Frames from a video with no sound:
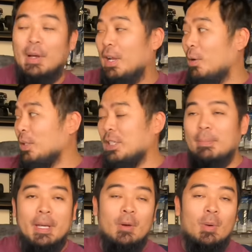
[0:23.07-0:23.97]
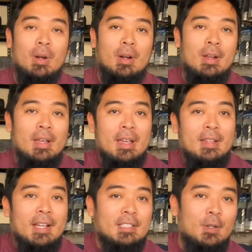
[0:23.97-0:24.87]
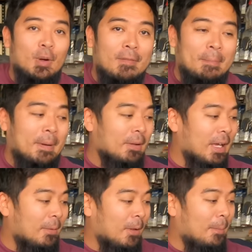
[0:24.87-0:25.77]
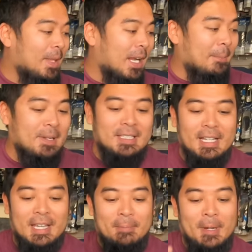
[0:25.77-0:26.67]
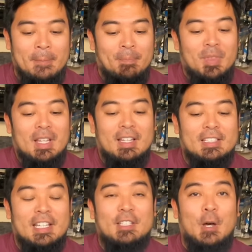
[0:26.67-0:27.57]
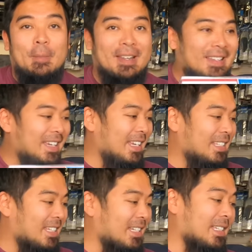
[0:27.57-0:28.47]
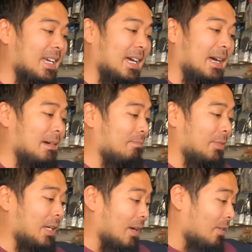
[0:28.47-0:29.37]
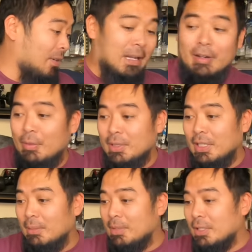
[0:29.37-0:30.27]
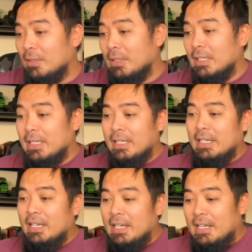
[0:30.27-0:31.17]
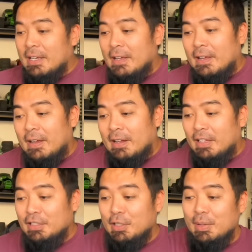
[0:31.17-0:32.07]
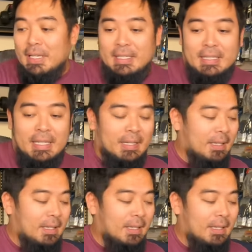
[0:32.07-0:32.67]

I know what's in the big order. That's an order from ProLine. We'll open that up in a second, but let's get to opening these because I don't know what's in them. So let's do this.